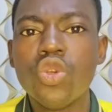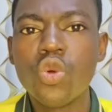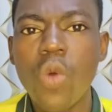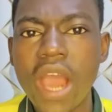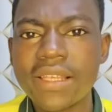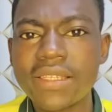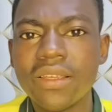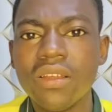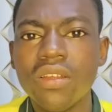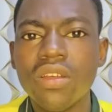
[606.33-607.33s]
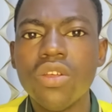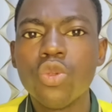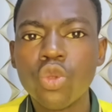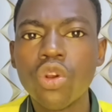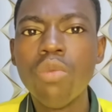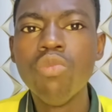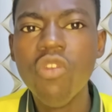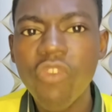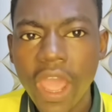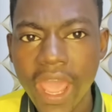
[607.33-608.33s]
to what? To
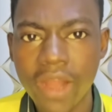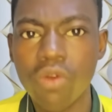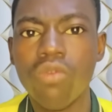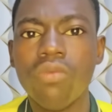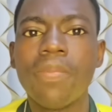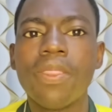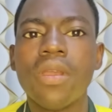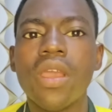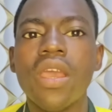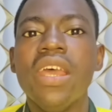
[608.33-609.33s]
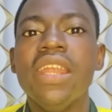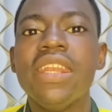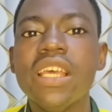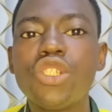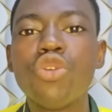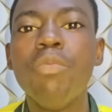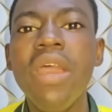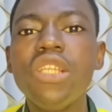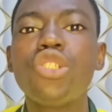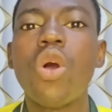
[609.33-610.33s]
remove her no. They should
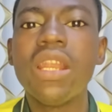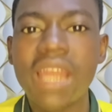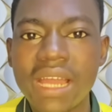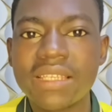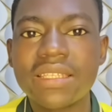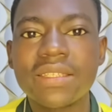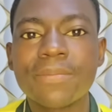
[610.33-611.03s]
make sure that